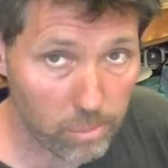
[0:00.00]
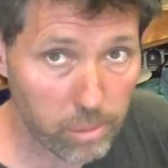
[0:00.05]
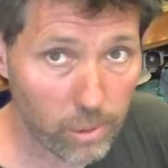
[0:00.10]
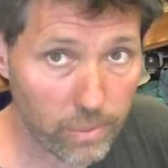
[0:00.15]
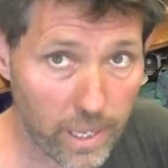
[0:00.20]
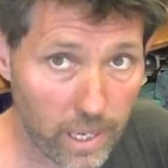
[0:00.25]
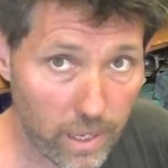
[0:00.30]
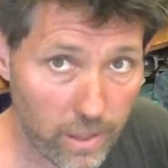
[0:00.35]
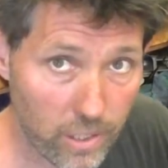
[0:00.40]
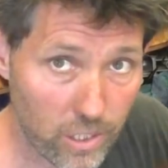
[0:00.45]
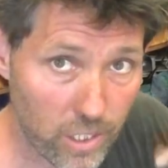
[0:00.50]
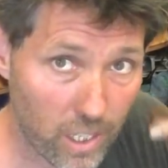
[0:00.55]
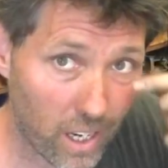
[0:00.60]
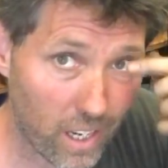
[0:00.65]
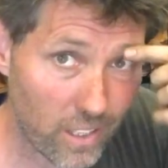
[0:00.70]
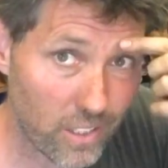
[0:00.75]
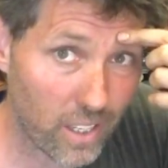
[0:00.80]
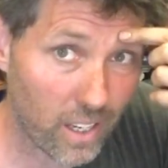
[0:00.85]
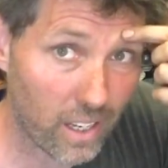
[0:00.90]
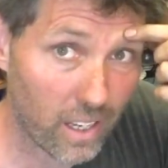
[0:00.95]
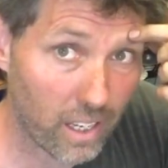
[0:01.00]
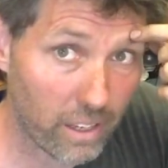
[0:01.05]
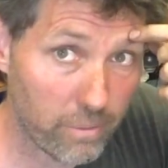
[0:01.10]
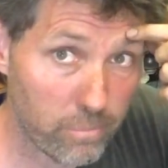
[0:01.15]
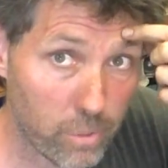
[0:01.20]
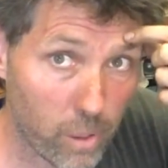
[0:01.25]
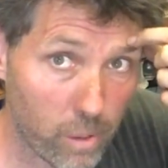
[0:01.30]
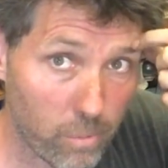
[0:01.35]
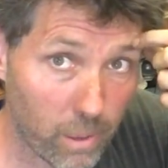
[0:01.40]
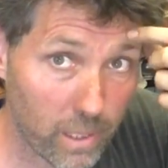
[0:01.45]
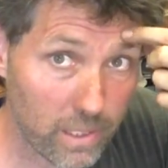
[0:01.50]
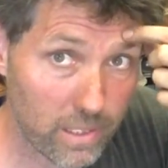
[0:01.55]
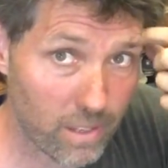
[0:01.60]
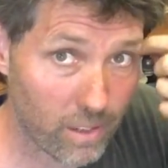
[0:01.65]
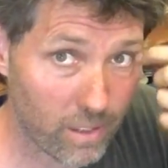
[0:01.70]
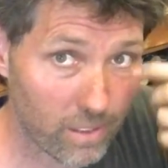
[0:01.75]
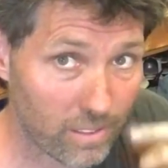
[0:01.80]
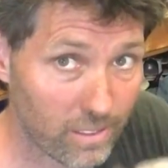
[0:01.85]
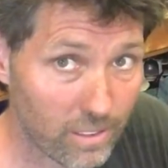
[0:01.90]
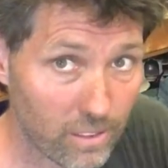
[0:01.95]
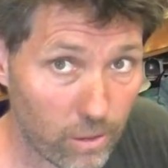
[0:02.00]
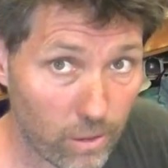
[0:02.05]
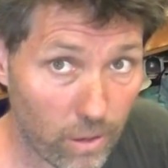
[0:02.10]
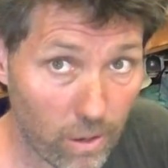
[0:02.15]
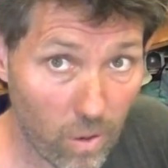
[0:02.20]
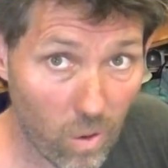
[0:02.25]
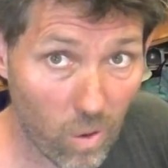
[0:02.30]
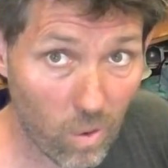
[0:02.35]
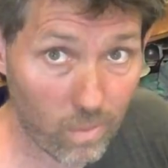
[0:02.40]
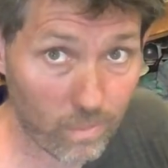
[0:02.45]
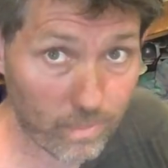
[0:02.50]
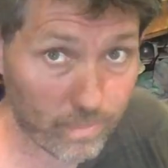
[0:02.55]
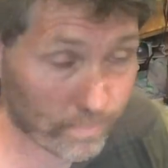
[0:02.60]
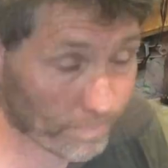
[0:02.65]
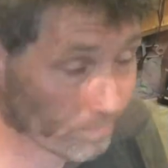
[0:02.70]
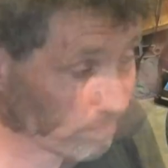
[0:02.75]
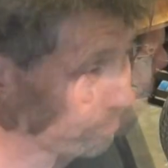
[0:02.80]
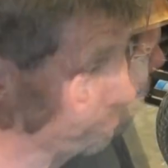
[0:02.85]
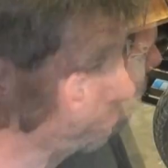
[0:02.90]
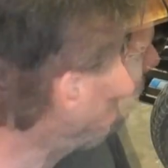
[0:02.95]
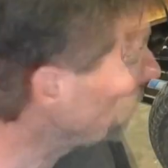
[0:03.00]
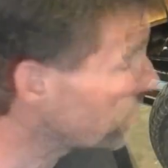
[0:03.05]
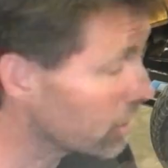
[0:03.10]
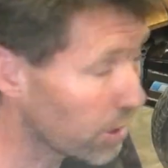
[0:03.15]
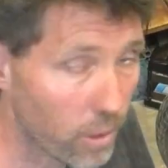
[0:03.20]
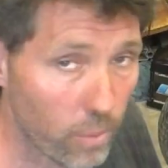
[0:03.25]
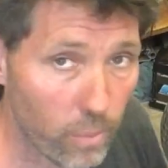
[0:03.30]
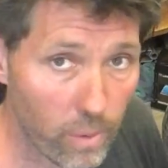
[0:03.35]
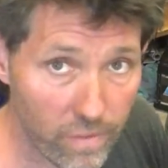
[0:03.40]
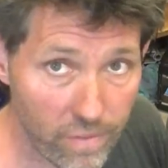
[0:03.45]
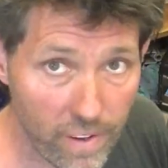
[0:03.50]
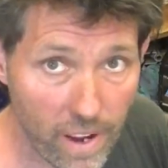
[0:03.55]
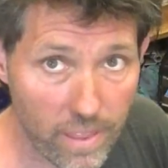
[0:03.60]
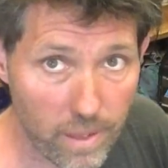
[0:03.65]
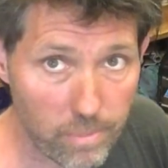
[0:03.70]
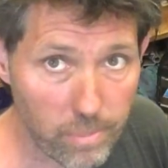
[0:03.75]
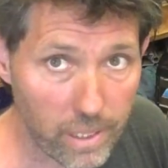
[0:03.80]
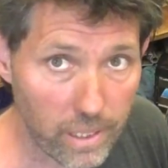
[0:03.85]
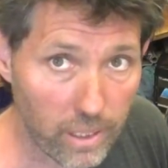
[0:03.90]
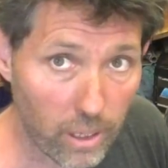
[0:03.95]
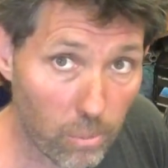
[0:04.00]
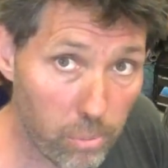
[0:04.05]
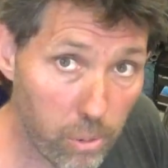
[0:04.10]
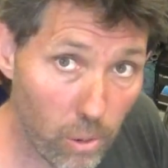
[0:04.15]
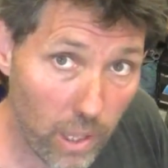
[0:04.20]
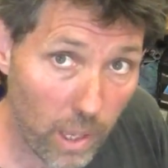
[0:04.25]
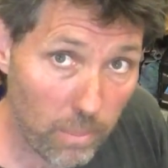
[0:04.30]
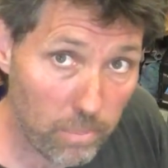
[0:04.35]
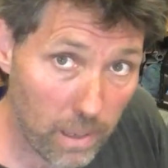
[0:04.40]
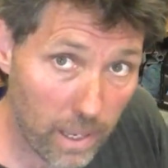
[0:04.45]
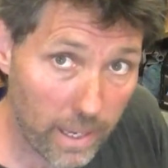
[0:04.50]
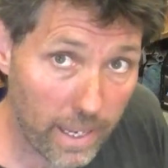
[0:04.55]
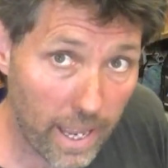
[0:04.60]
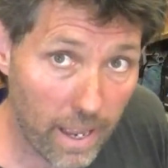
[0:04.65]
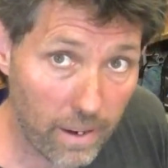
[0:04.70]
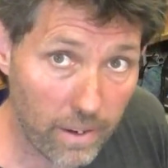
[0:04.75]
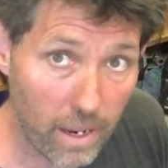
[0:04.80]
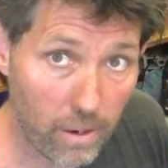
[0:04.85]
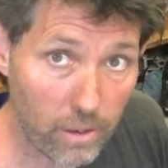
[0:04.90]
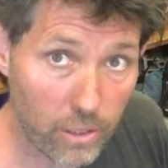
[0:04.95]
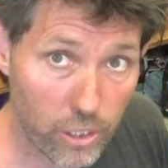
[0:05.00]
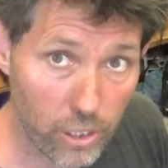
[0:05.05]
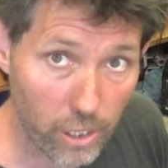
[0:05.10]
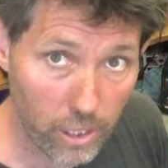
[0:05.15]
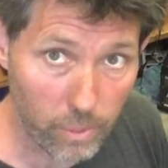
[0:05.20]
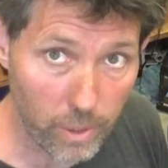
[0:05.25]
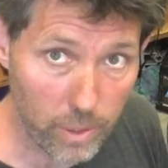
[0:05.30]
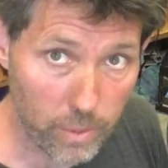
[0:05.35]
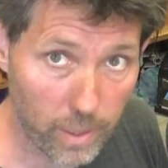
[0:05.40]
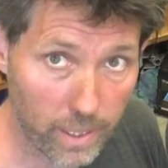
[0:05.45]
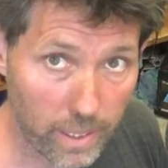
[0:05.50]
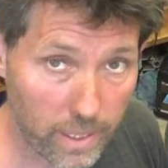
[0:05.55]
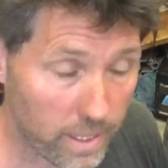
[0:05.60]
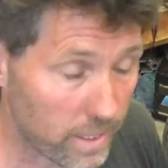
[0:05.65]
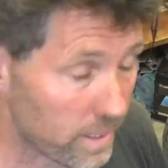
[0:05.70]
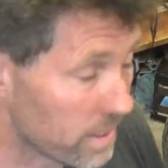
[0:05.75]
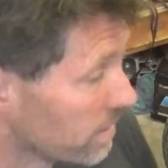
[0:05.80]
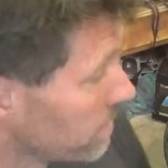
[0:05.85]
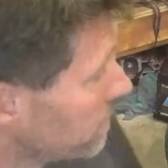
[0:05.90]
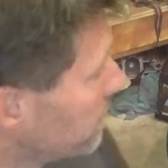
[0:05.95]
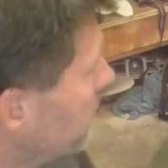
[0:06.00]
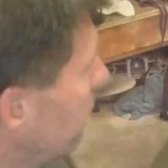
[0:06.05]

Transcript: I'll put that on the charger. 11.1's not good at all. So we found the pin. I'll pull that plug out now and show you which one it is.